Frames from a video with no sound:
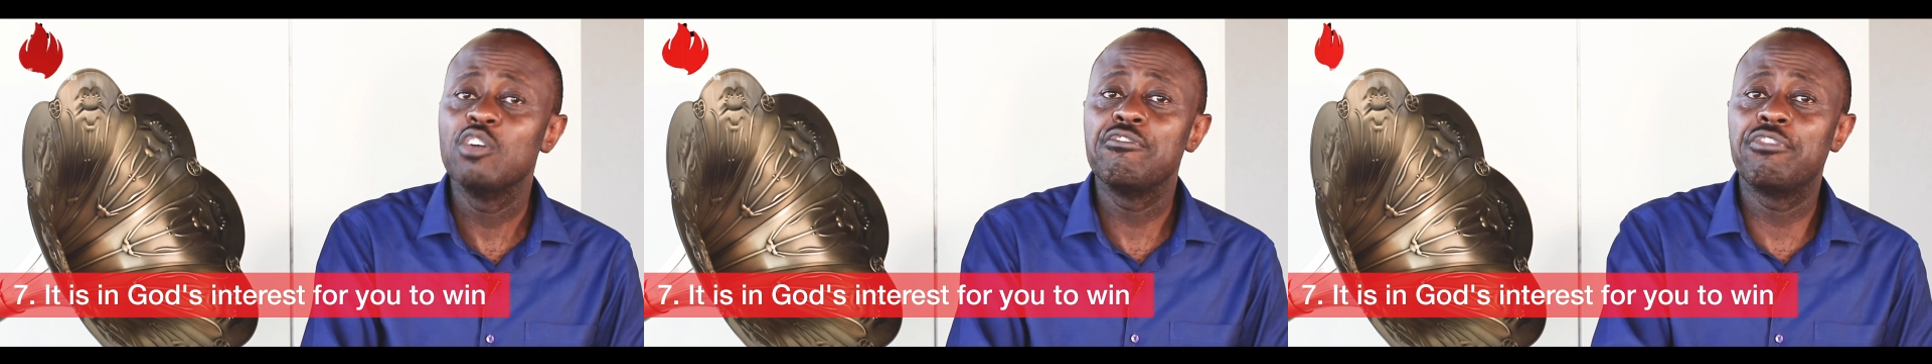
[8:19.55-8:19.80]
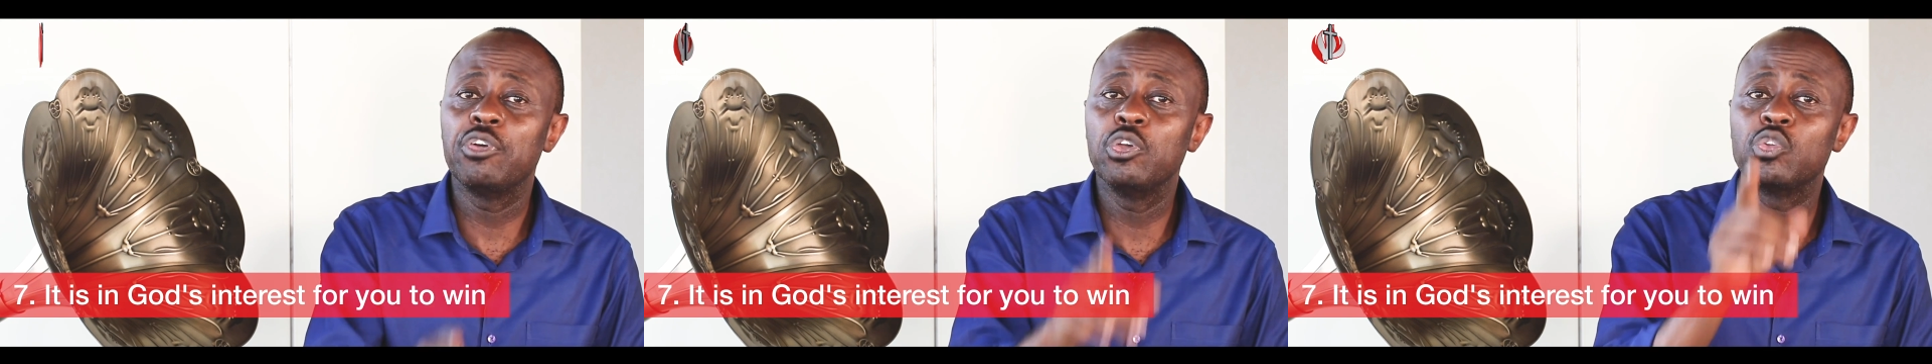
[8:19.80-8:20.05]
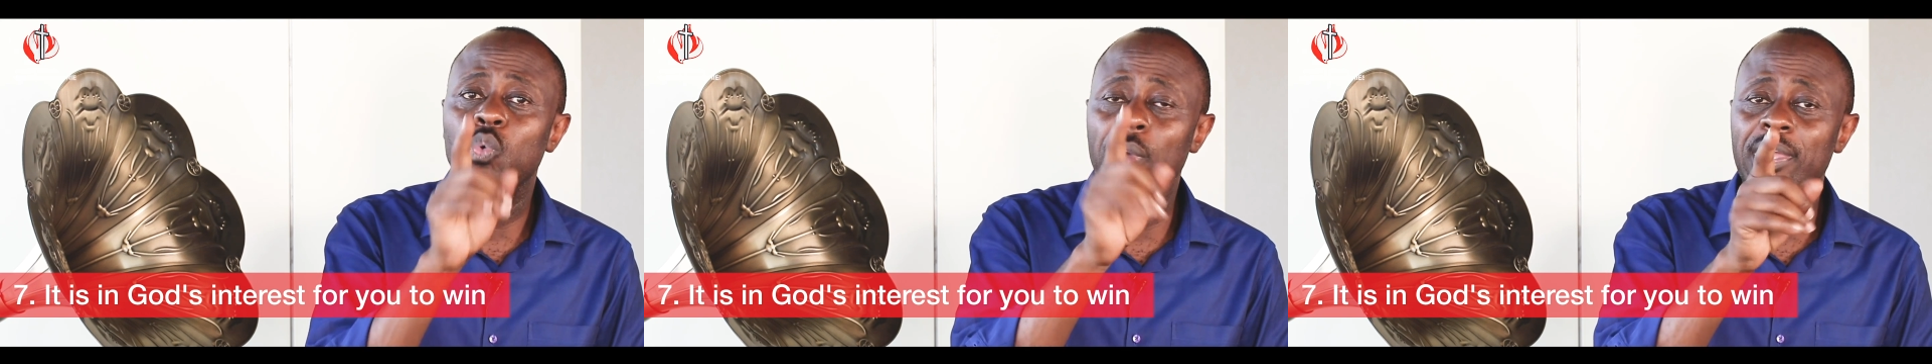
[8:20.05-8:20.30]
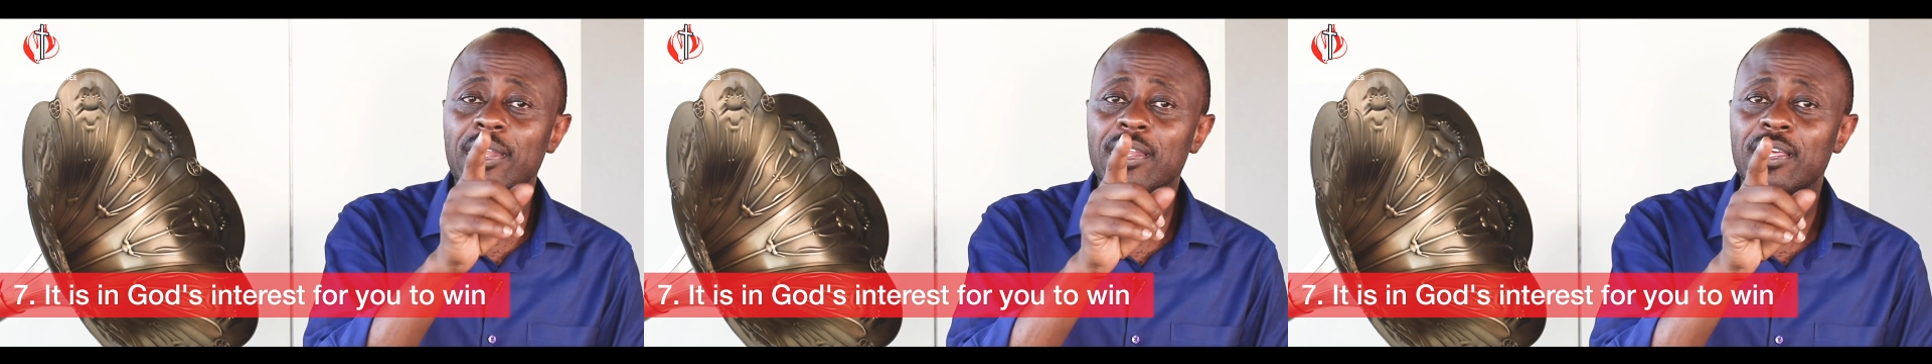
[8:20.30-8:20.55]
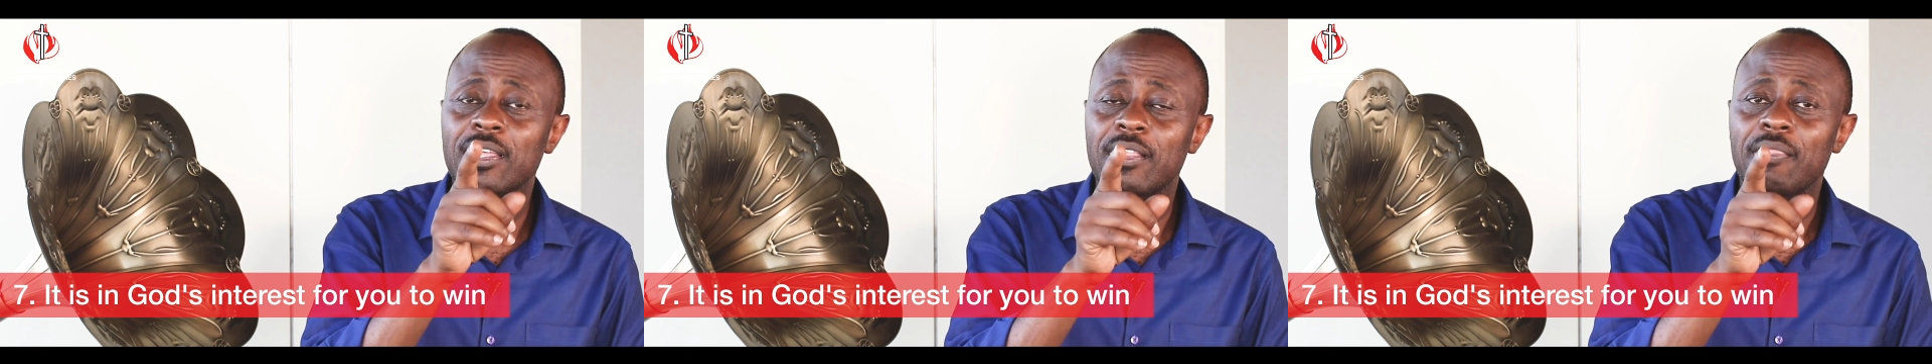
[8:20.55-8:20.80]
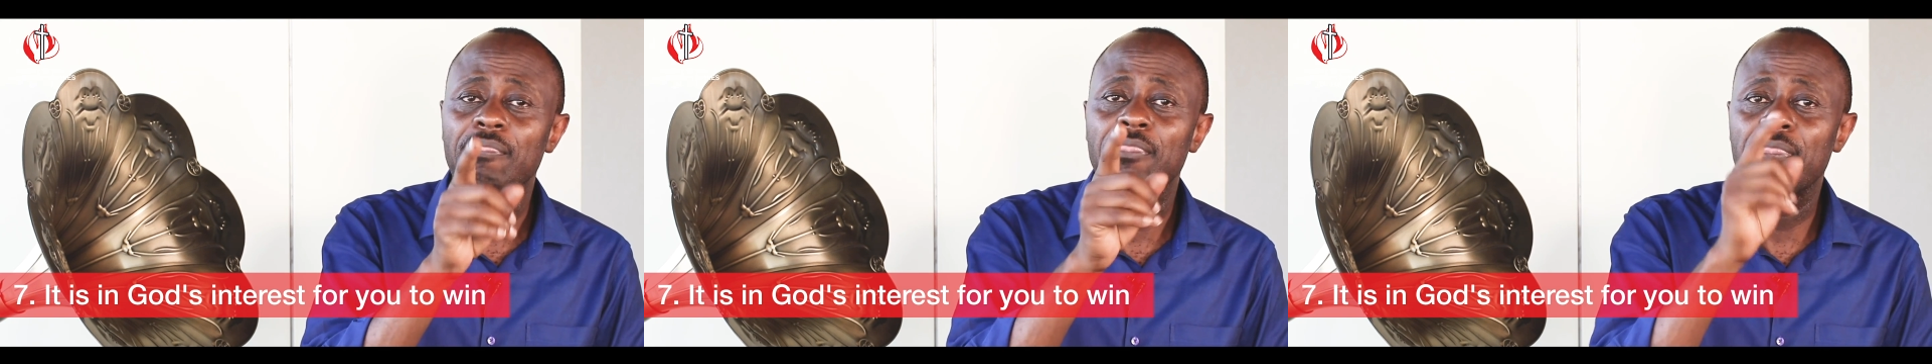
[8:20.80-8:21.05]
for you to win
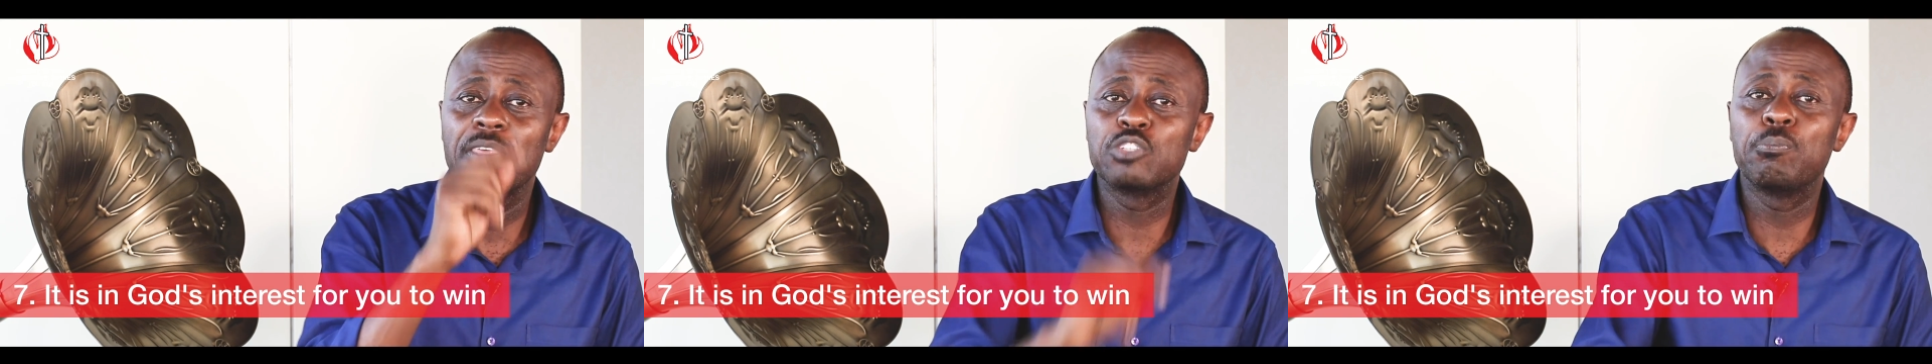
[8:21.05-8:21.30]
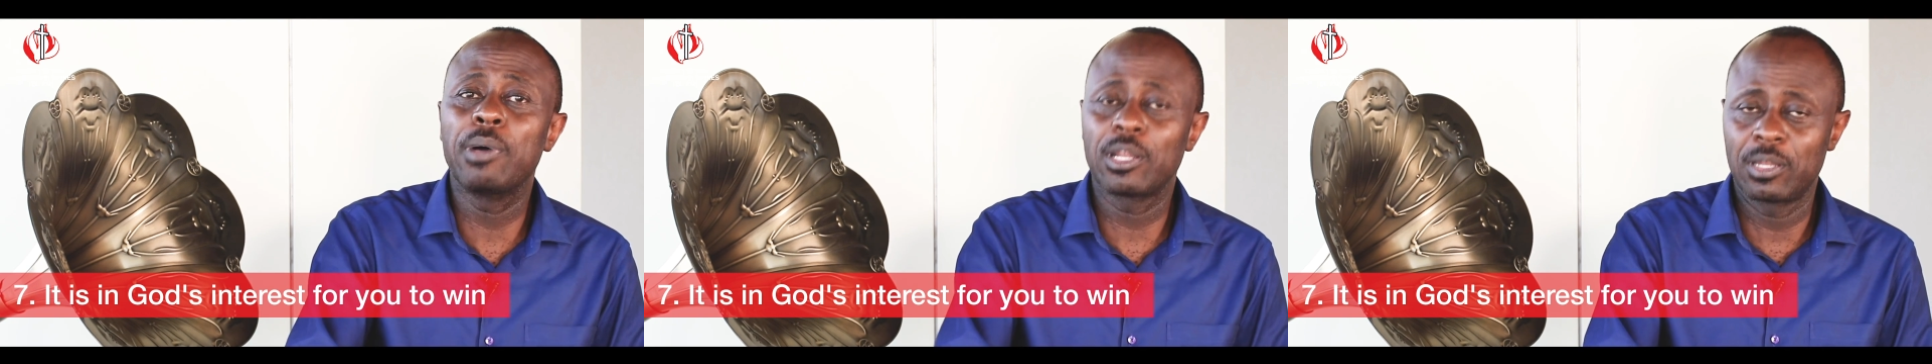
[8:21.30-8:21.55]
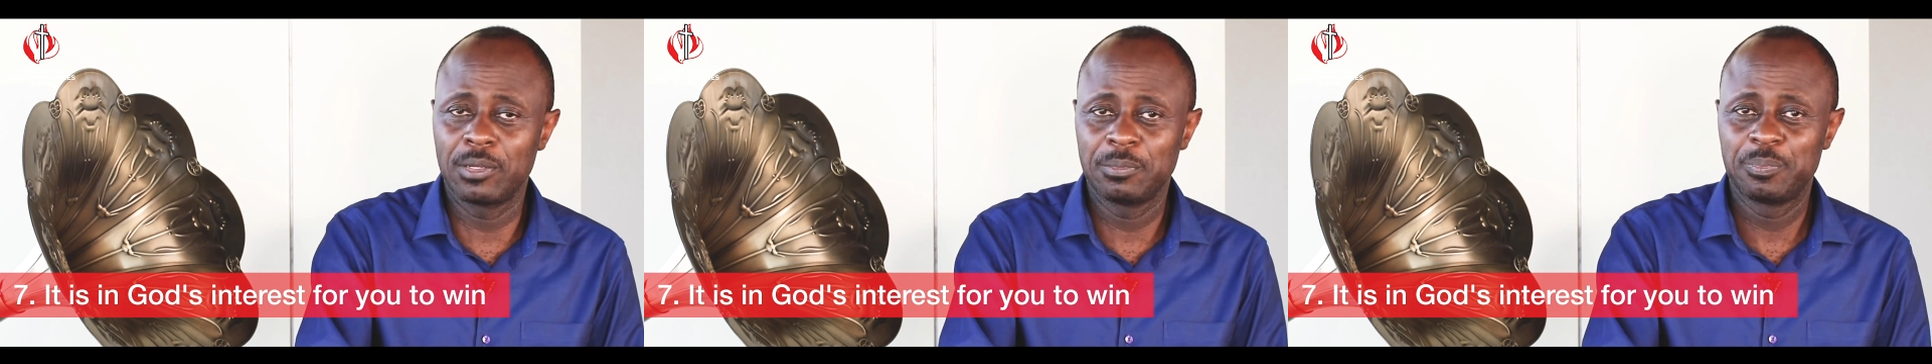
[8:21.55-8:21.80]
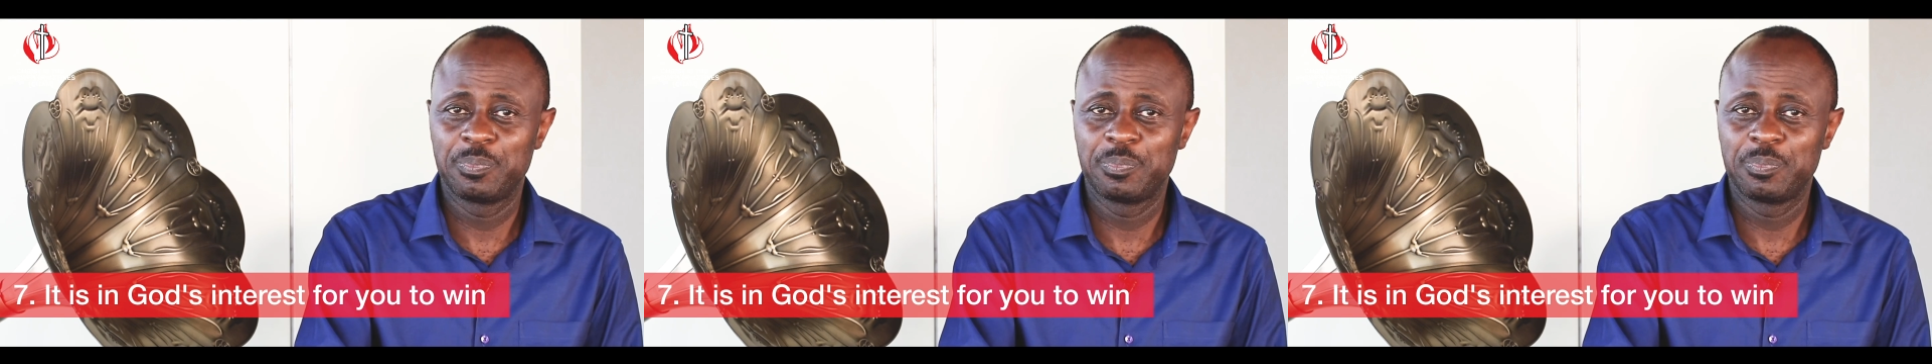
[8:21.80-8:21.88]
this battle.